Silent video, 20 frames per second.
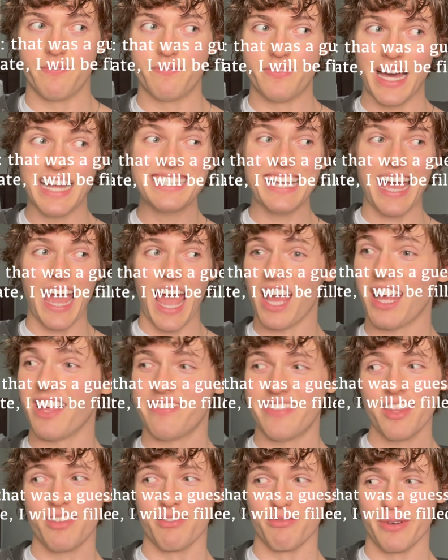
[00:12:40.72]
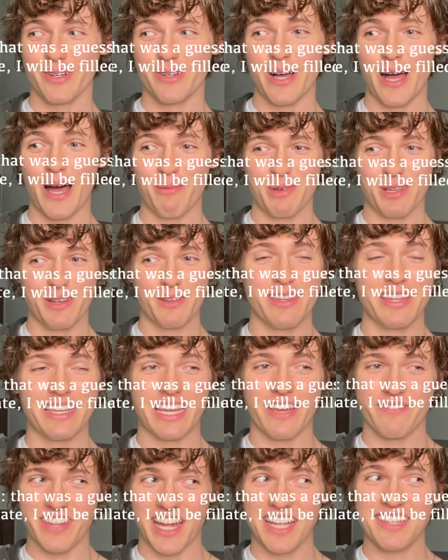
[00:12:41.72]
that's real. I'm gonna, like,
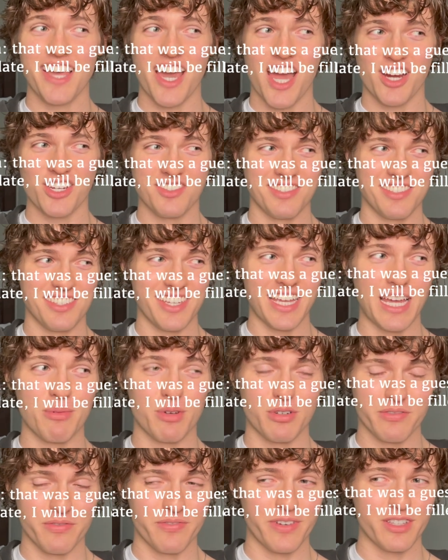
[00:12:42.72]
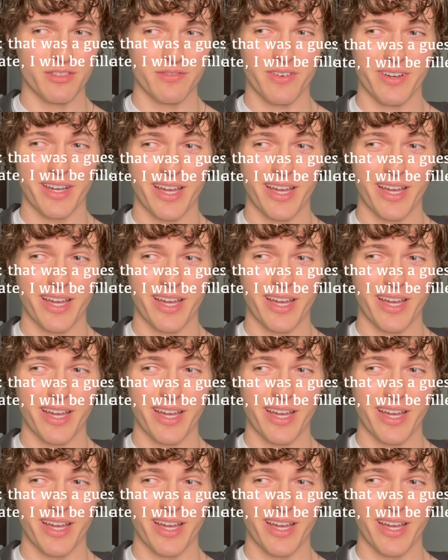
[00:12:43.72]
if that's actually the day, I'm gonna freak the fuck